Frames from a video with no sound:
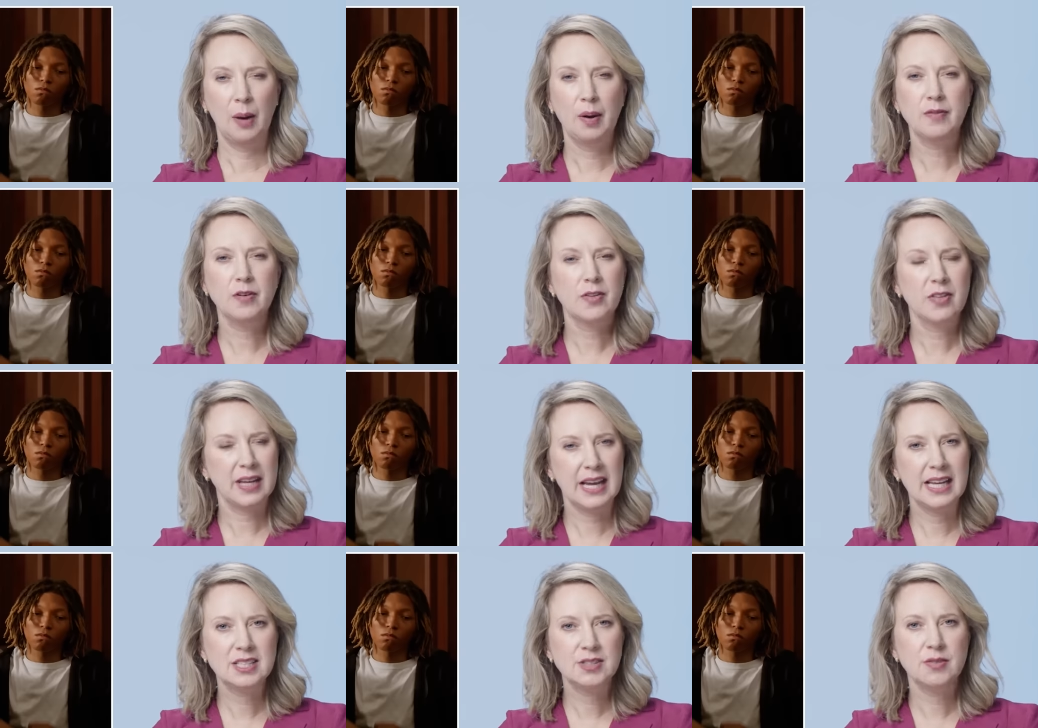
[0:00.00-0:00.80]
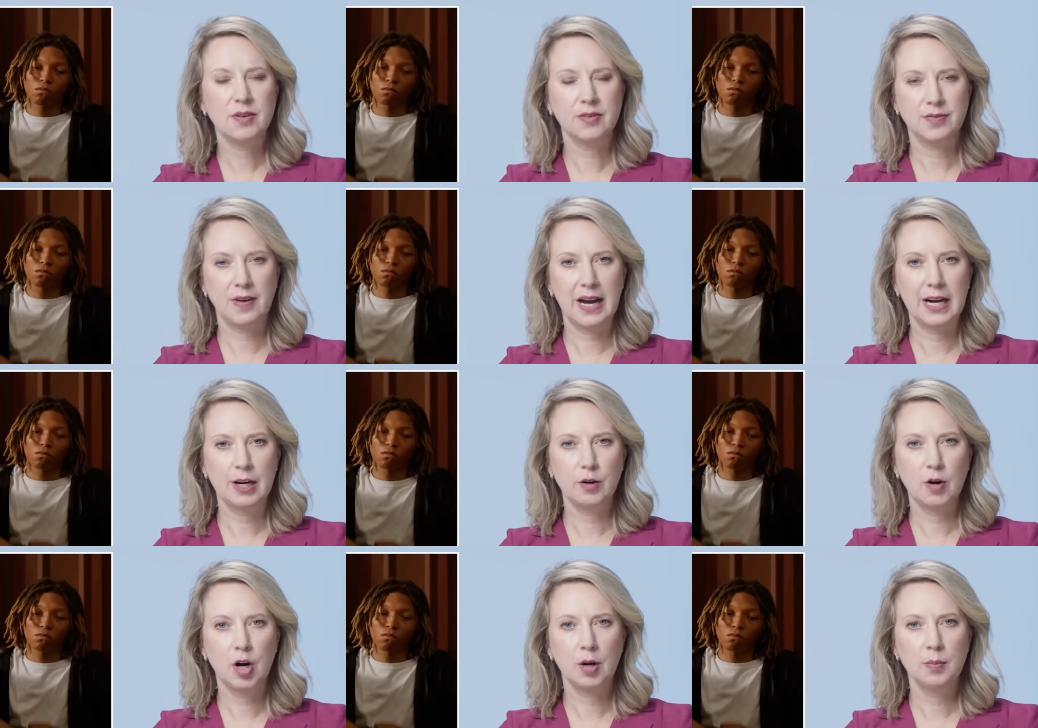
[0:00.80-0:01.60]
Speaker 1: However, in the case of a
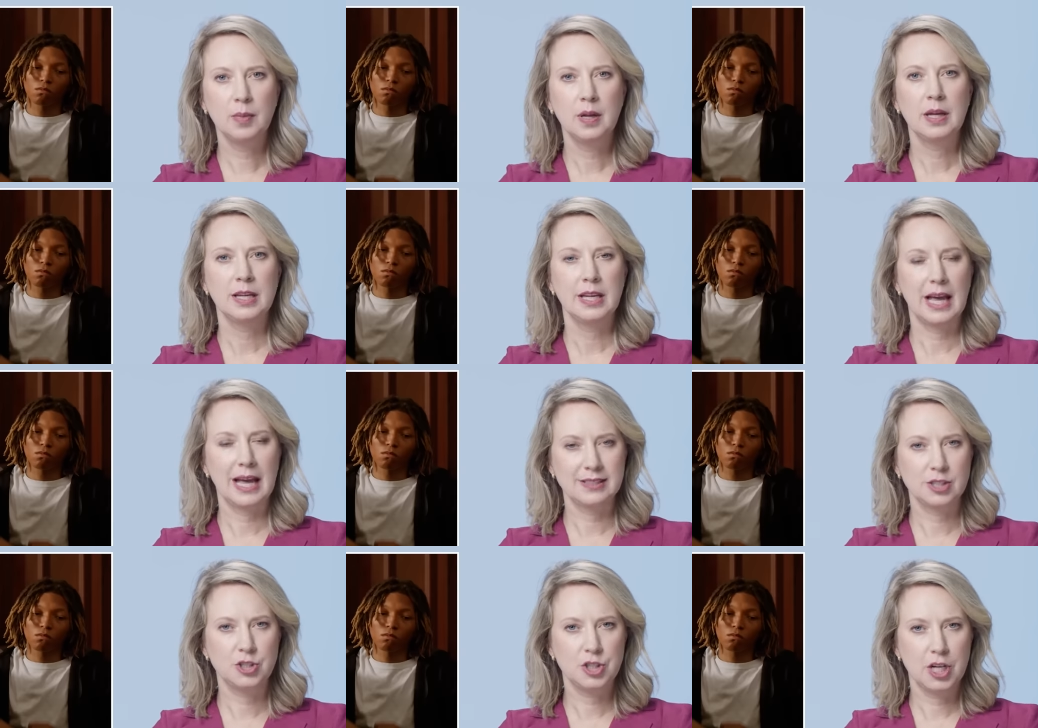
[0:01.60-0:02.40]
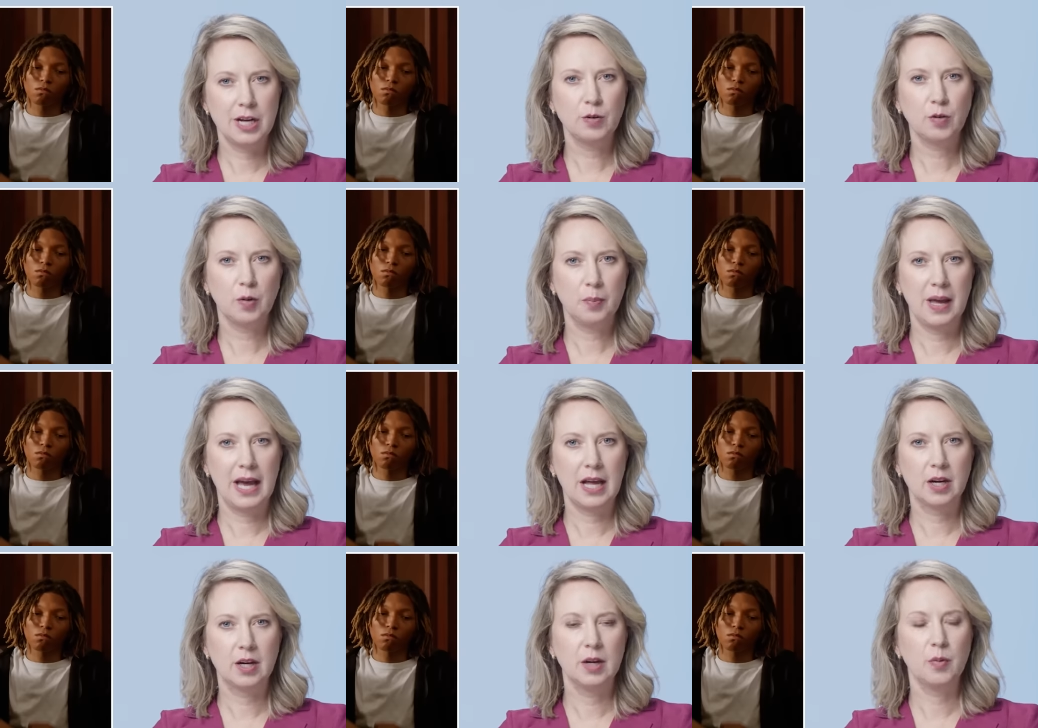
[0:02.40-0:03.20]
firearm, as a general
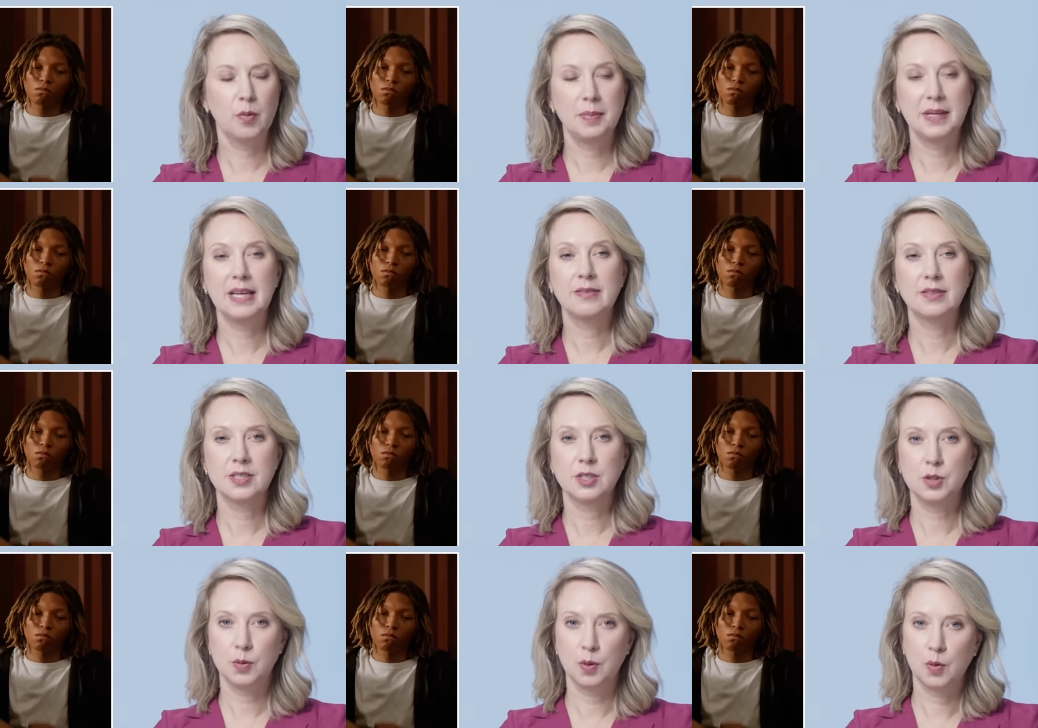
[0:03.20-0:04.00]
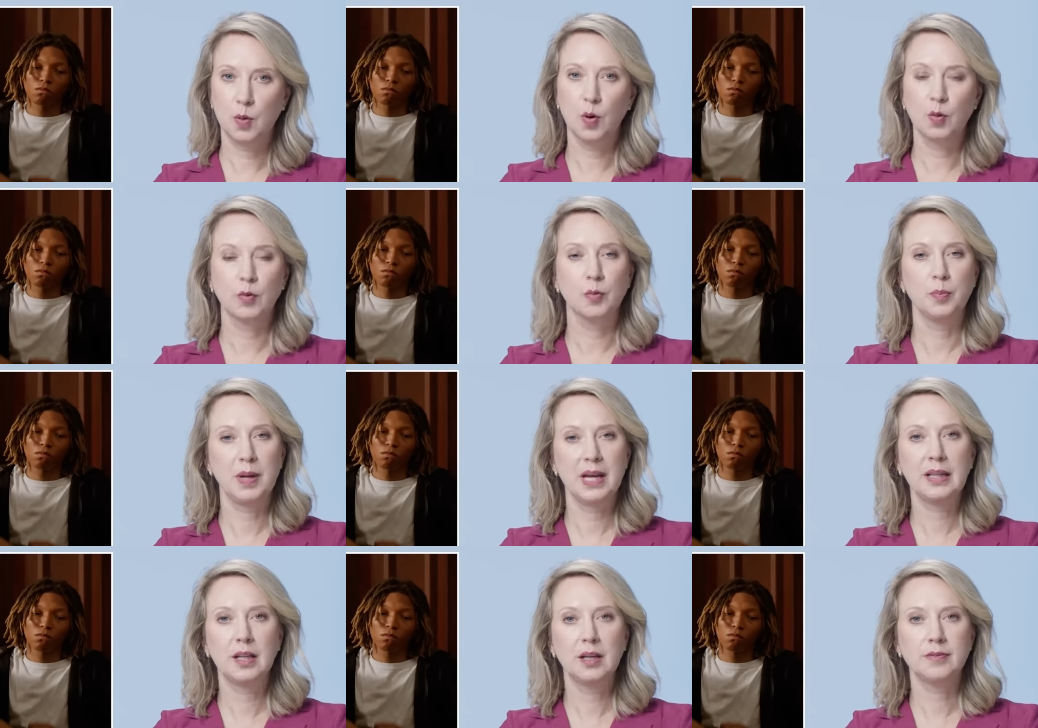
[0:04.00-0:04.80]
matter, it would be given to a courtroom
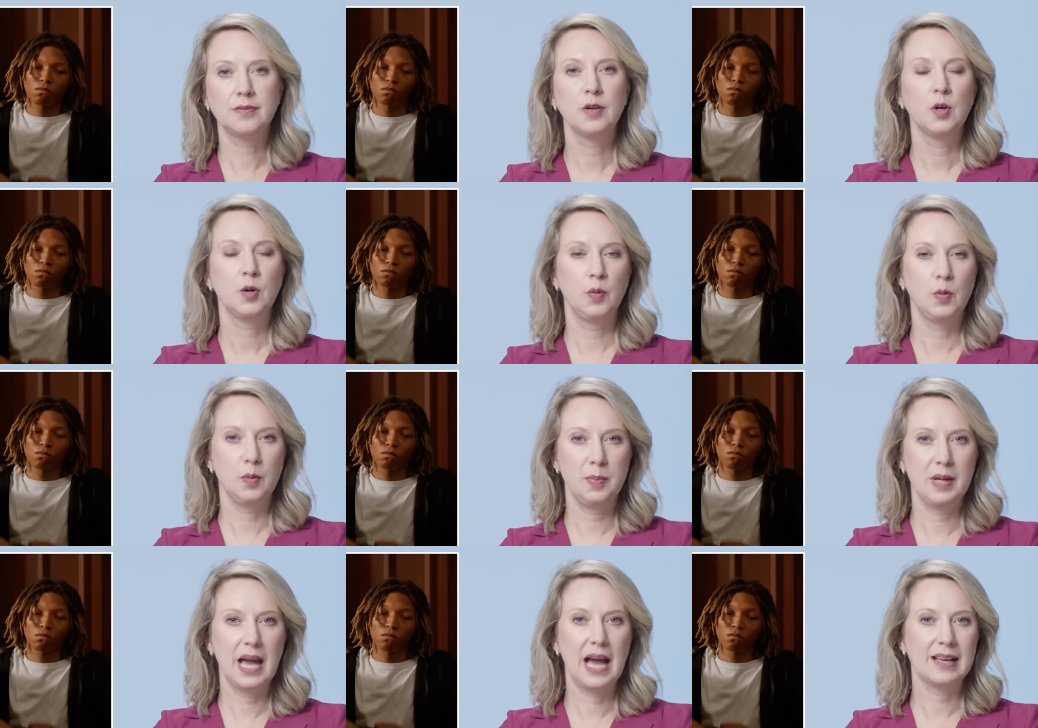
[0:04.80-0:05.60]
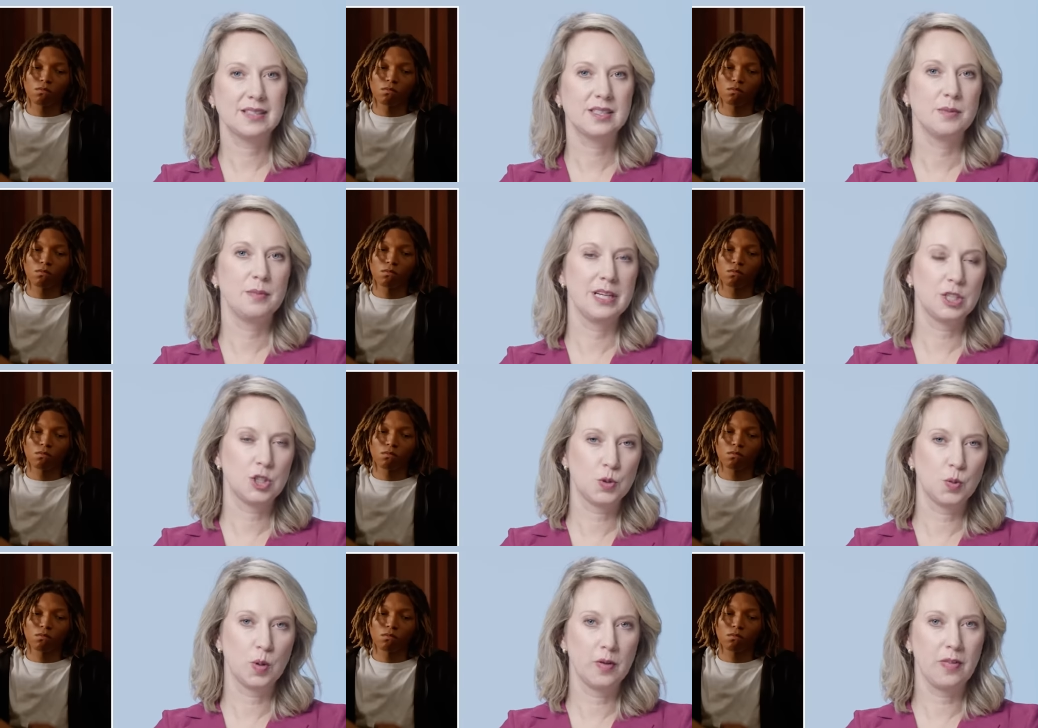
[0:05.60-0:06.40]
bailiff who would be asked to make
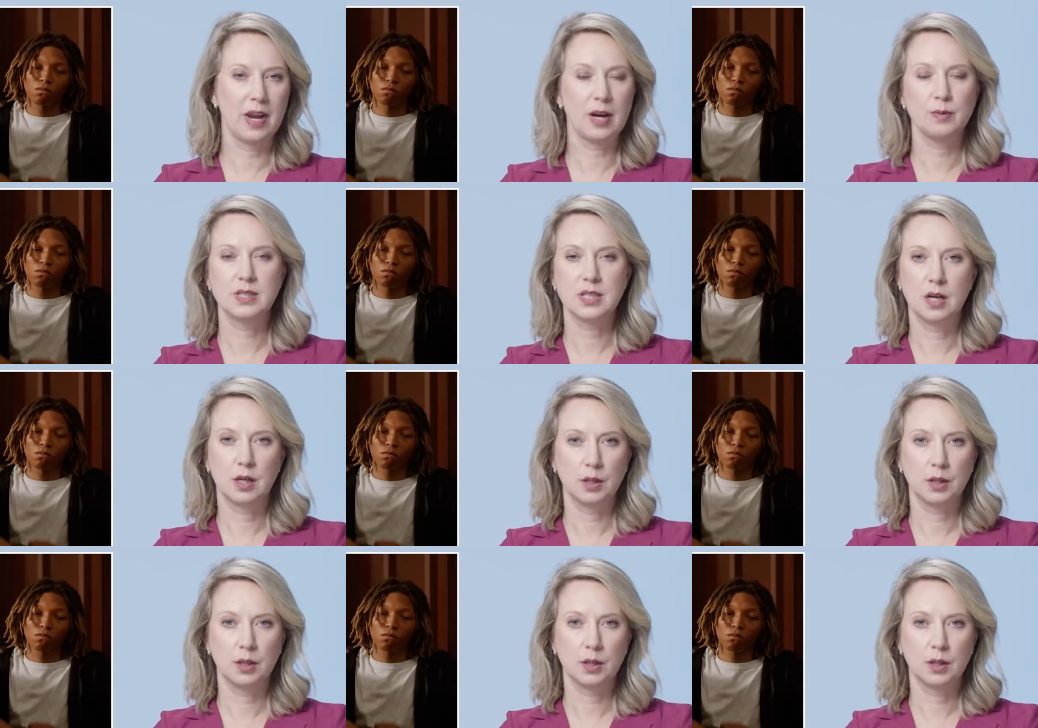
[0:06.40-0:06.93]
sure that it was